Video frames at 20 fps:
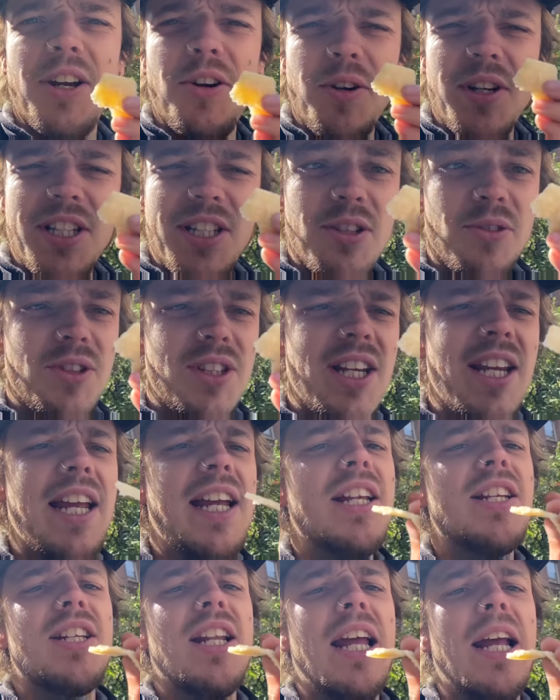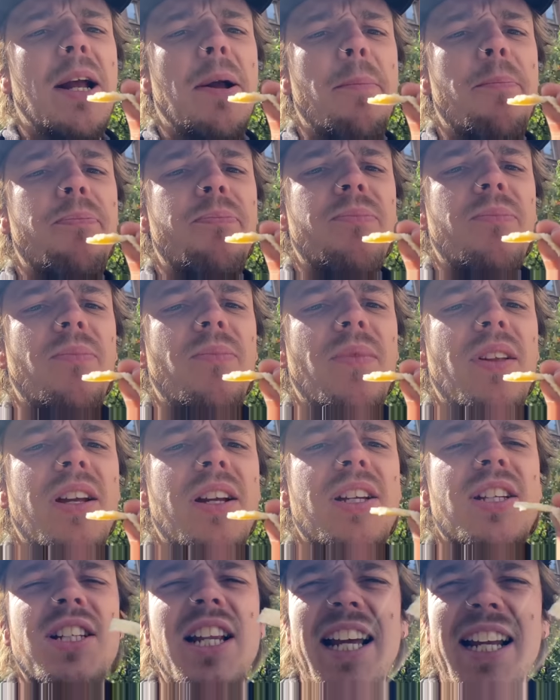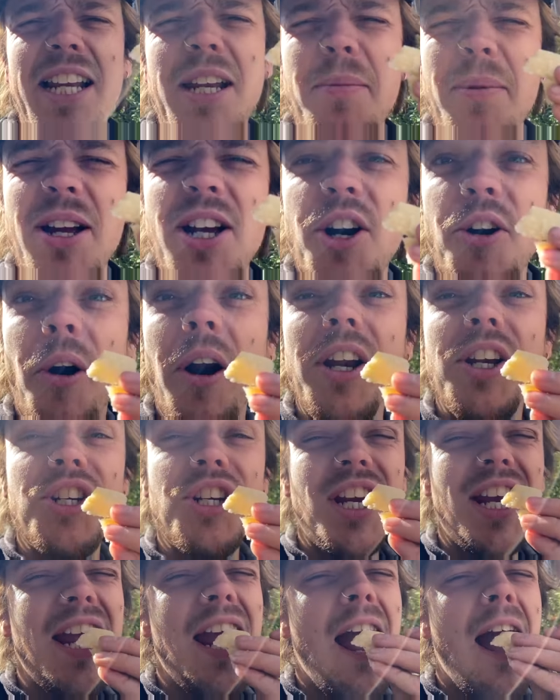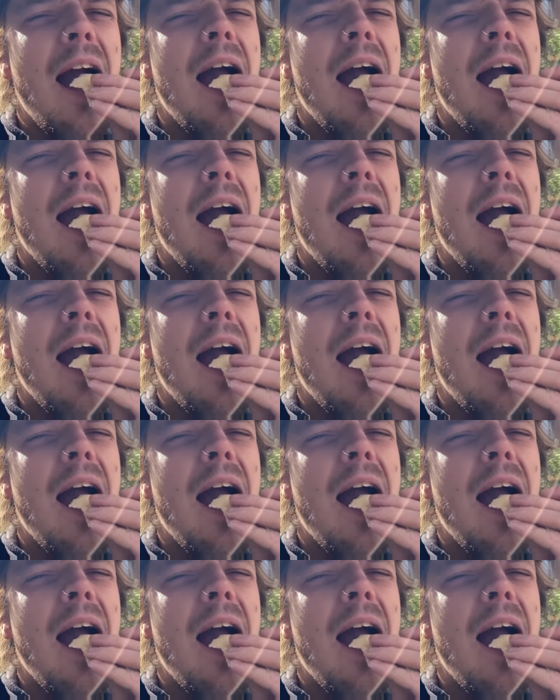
crystals in it. It's like a little bit crunchy.